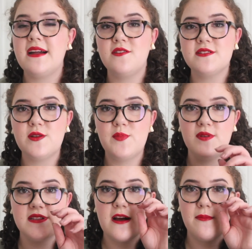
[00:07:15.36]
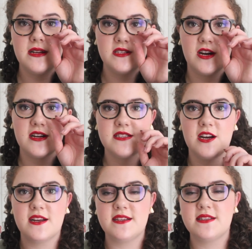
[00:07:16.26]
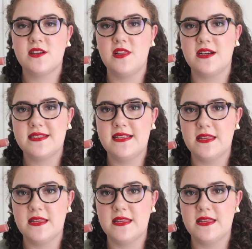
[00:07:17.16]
I also pulled out my Tarte Tartist Glossy